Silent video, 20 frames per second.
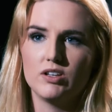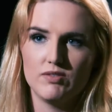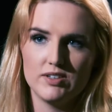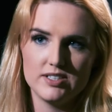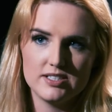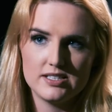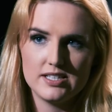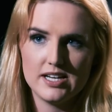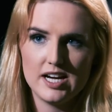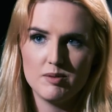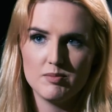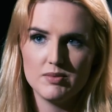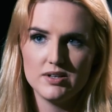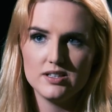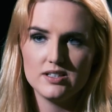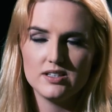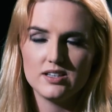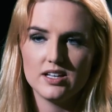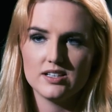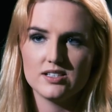of
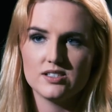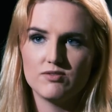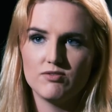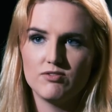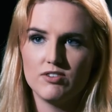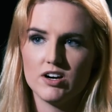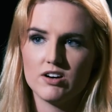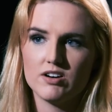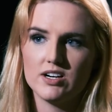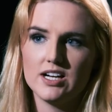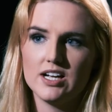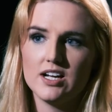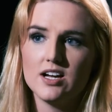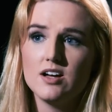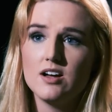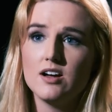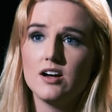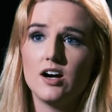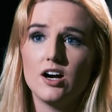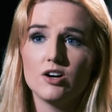entertainment that's very
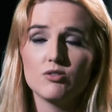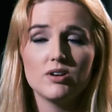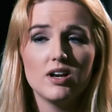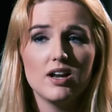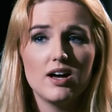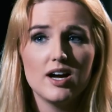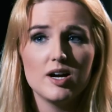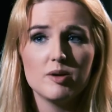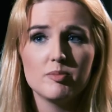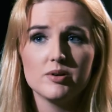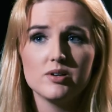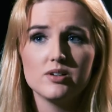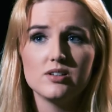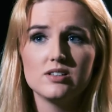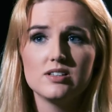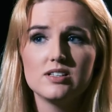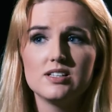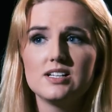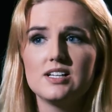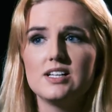unreliable,